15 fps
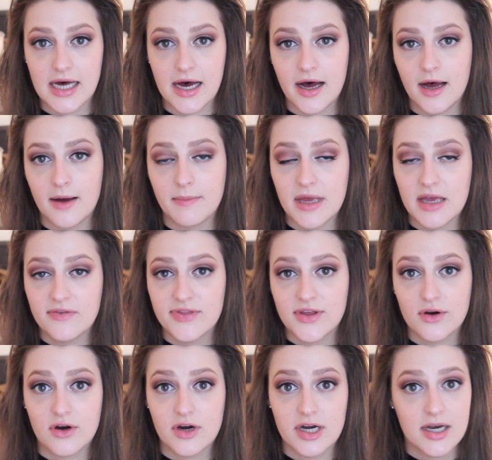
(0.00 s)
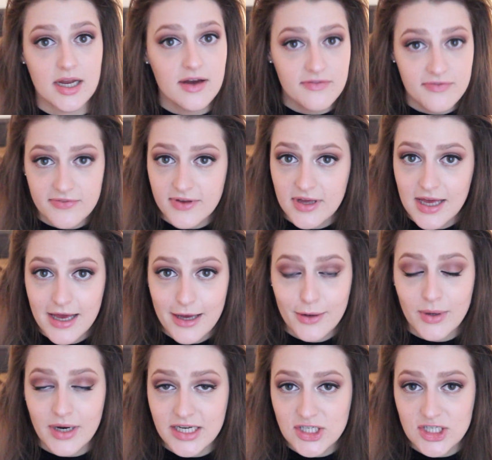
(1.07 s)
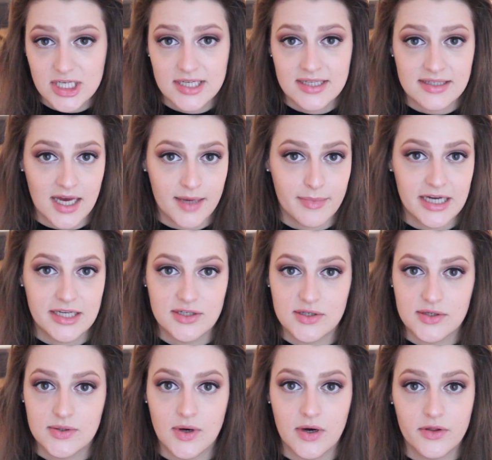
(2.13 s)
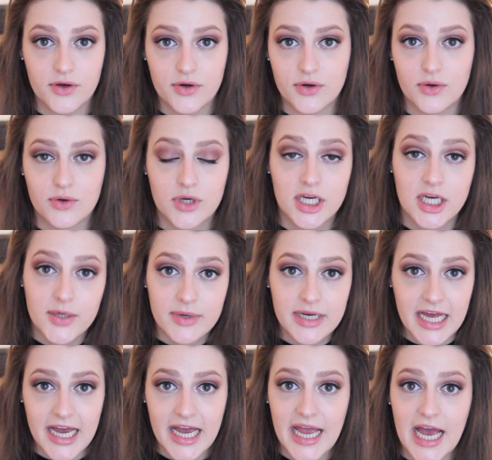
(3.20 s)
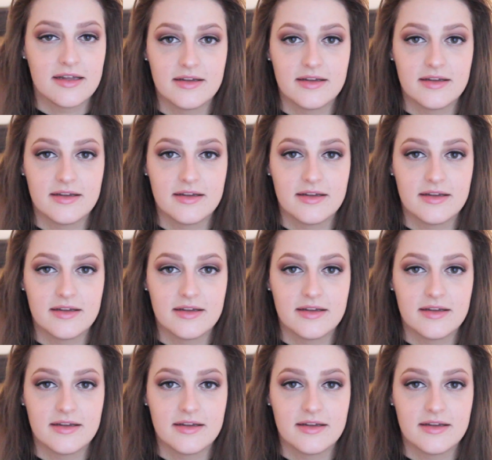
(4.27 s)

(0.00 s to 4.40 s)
If there are enough questions, I might do a little Q&A.